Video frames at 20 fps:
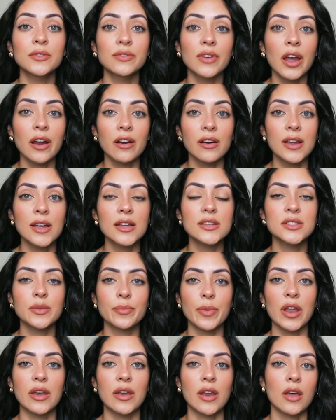will vary
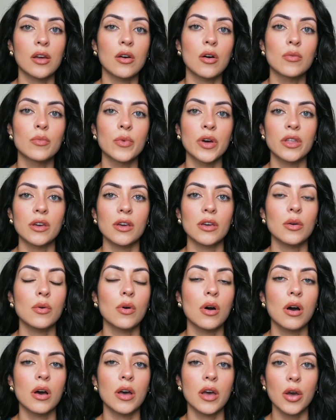depending on whether you
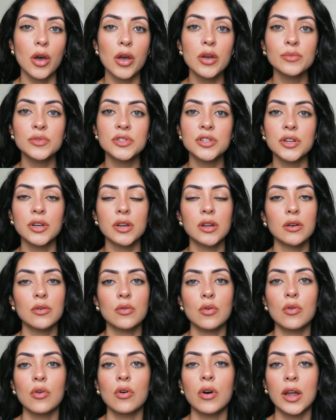are a home student
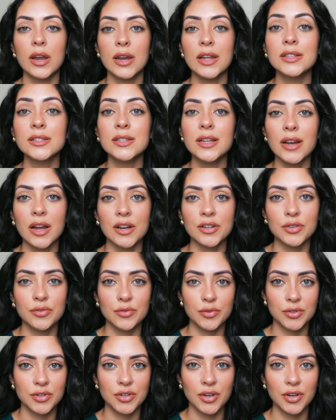or an international